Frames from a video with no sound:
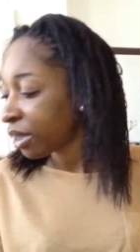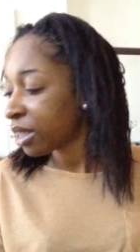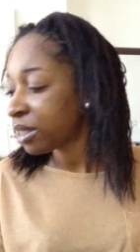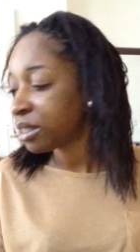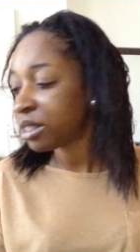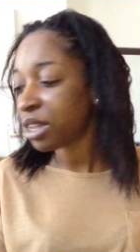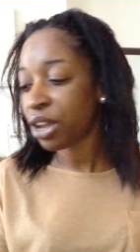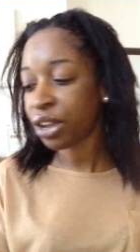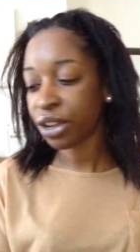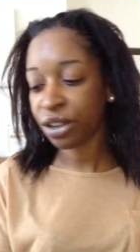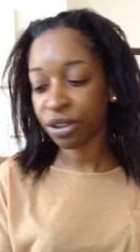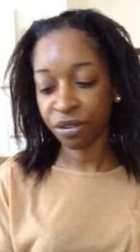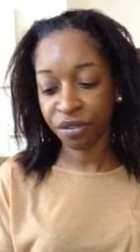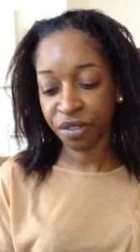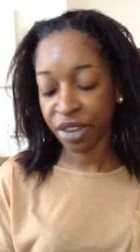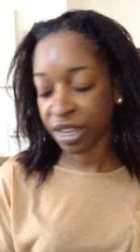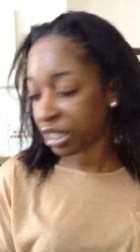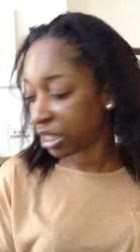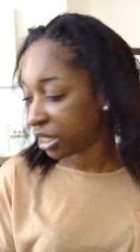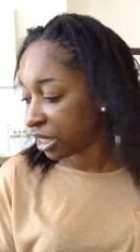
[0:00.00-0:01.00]
So
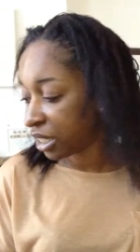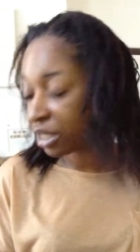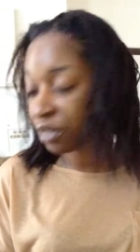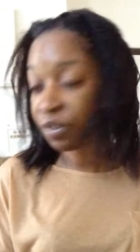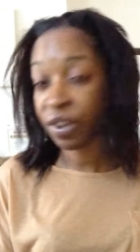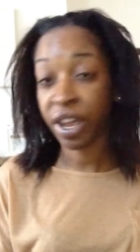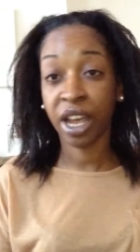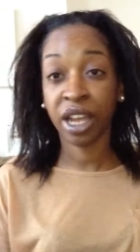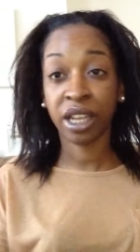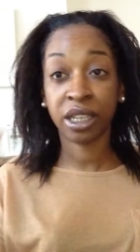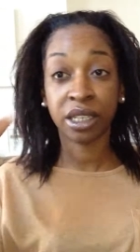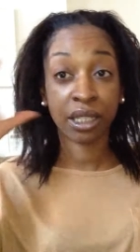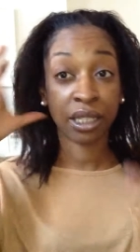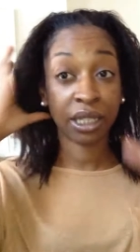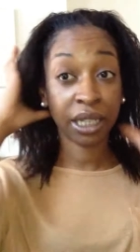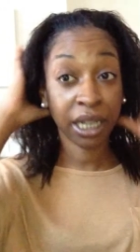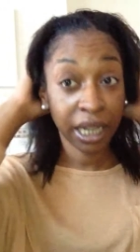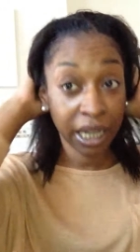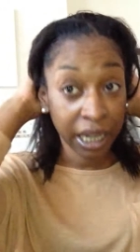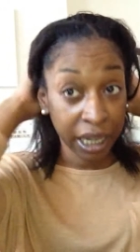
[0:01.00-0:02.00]
first things first
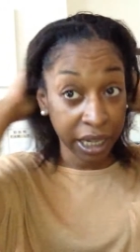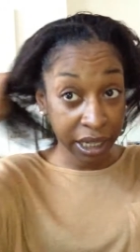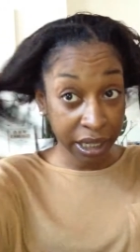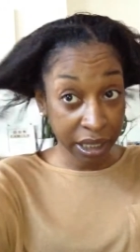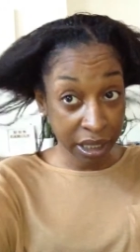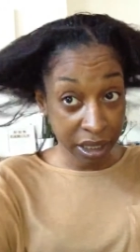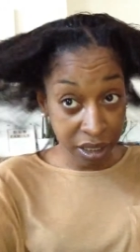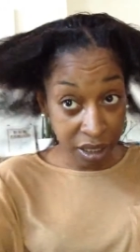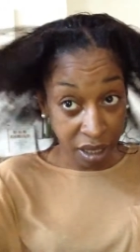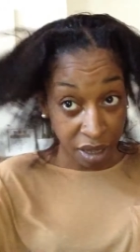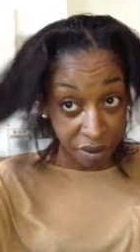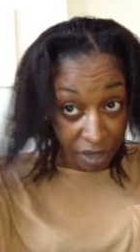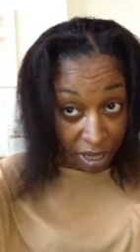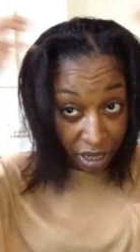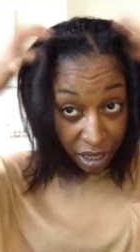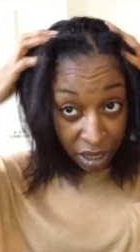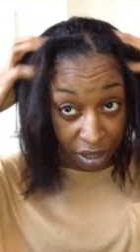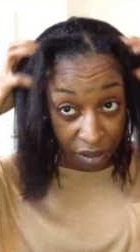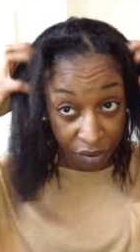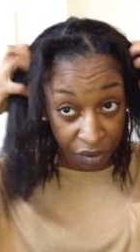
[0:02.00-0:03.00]
is I've
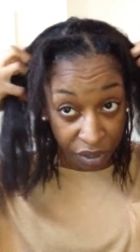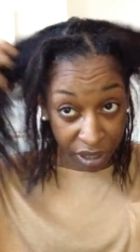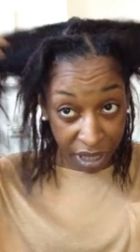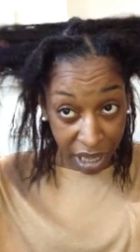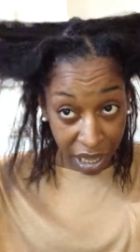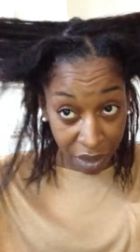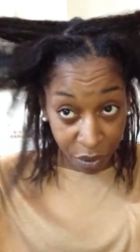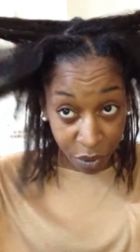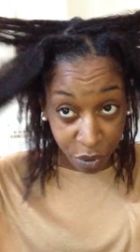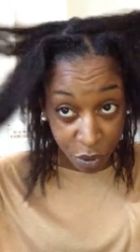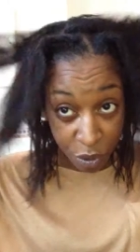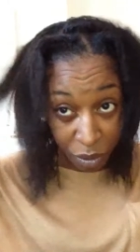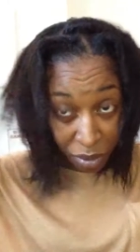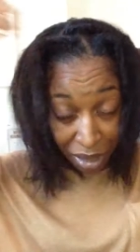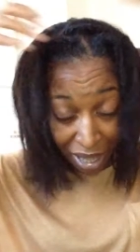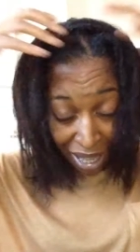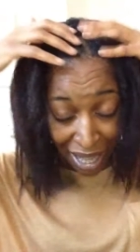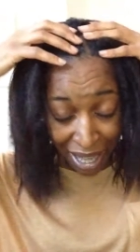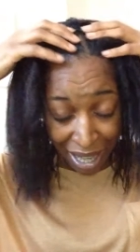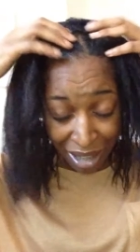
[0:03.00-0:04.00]
taken off the towel. My
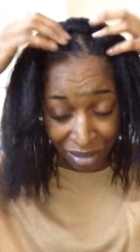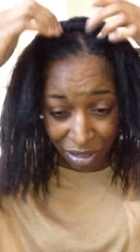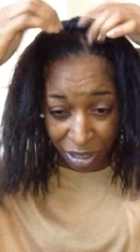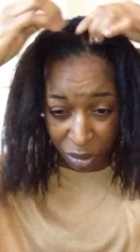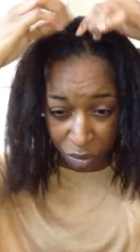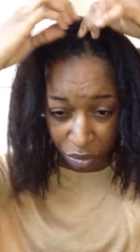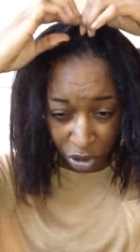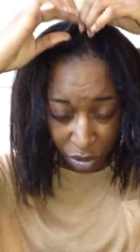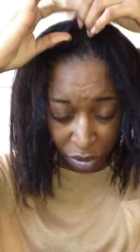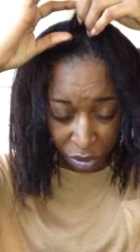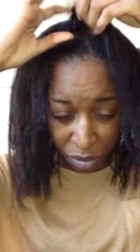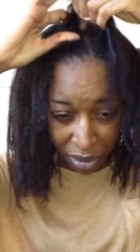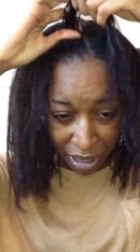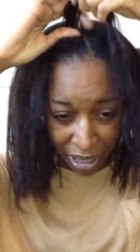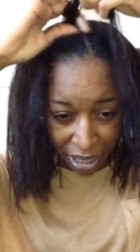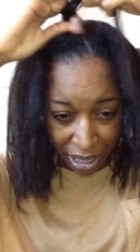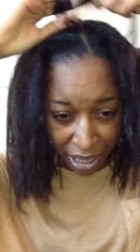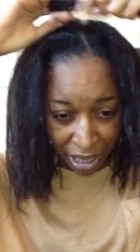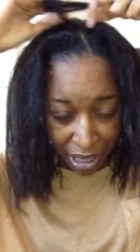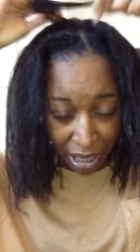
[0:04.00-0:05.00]
hair is
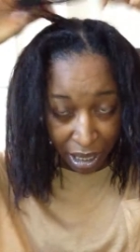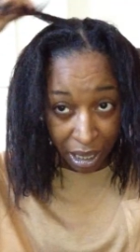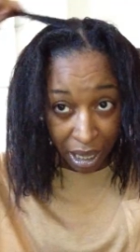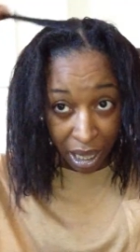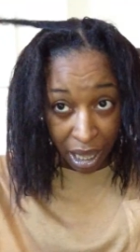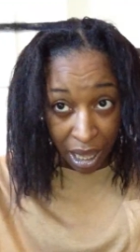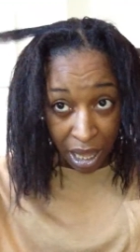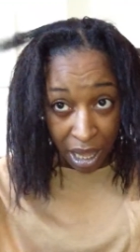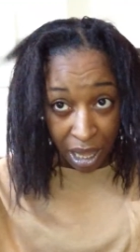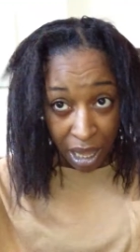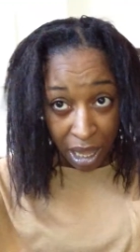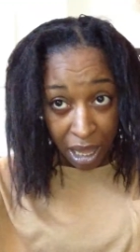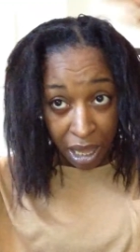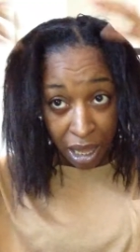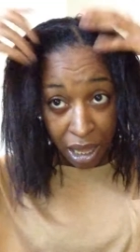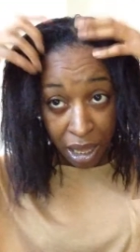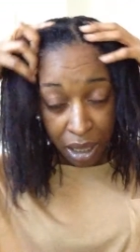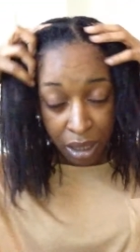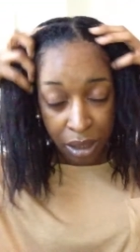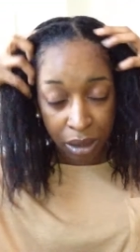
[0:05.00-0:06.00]
probably
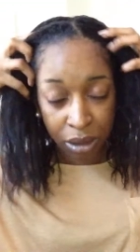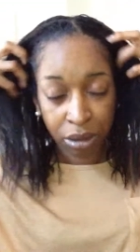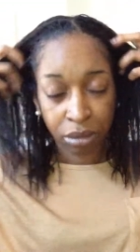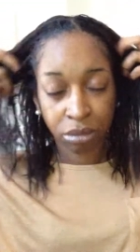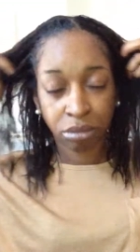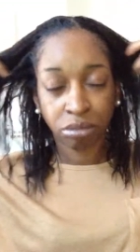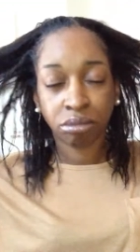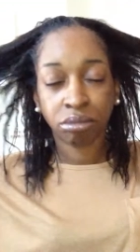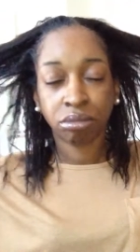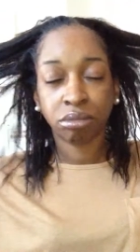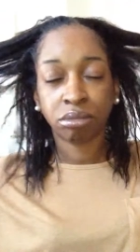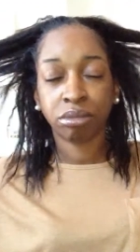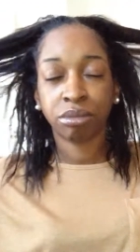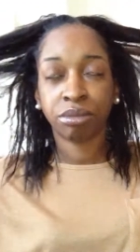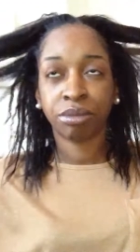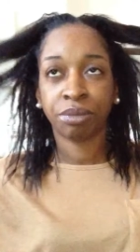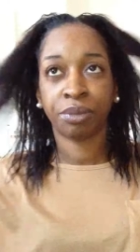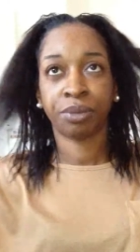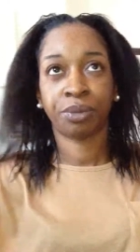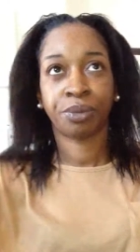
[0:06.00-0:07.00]
mm,
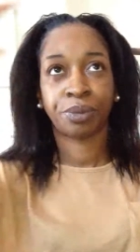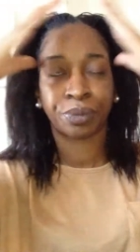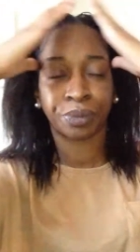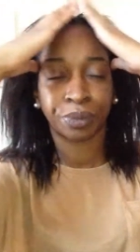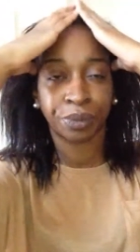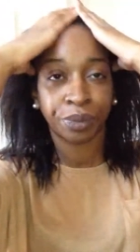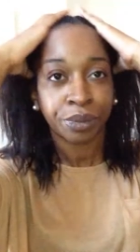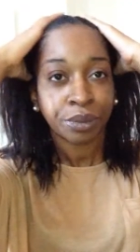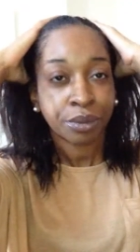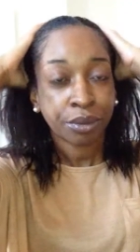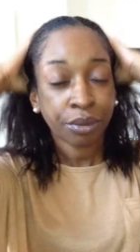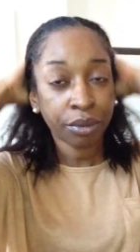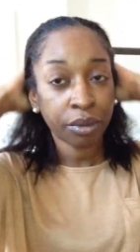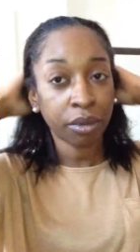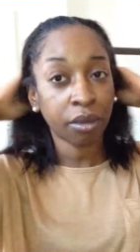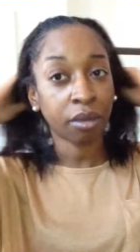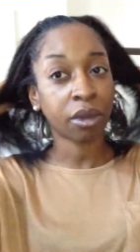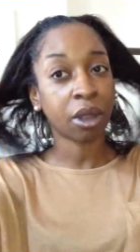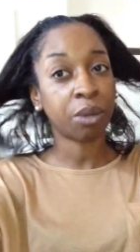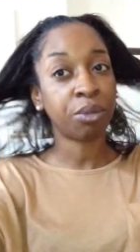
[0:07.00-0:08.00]

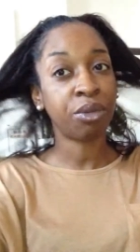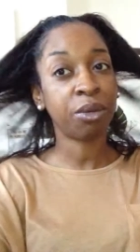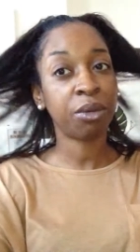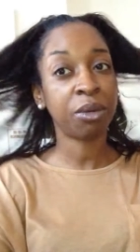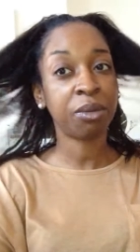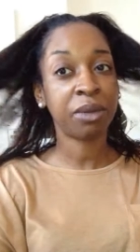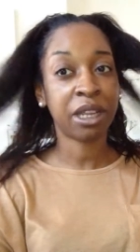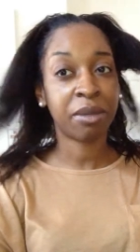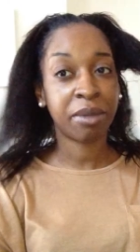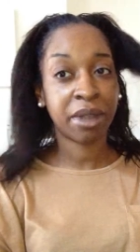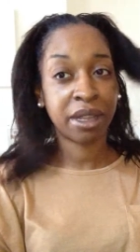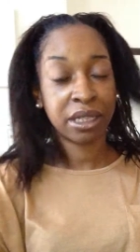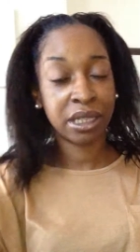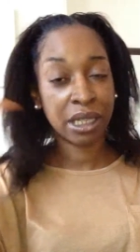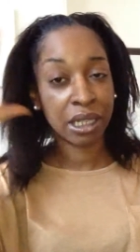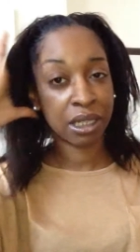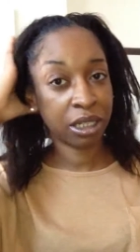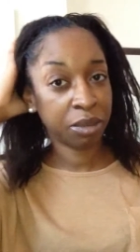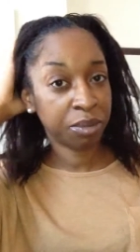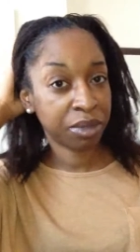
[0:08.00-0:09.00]
probably about
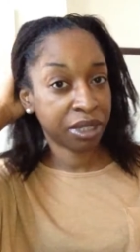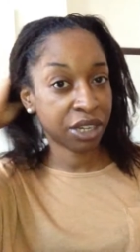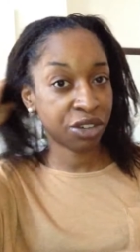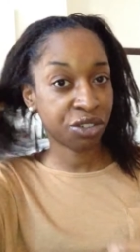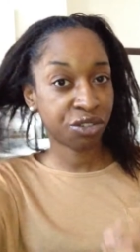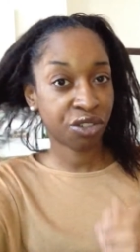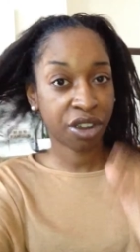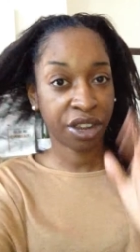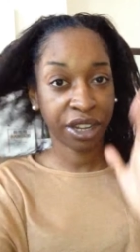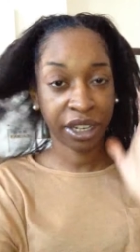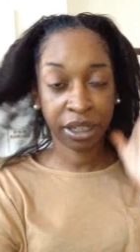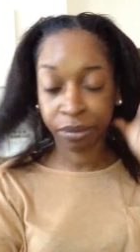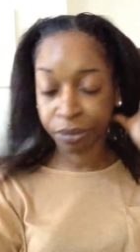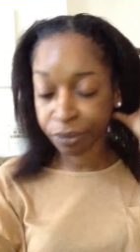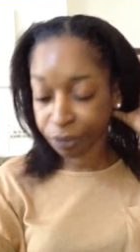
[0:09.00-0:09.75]
sixty percent dry.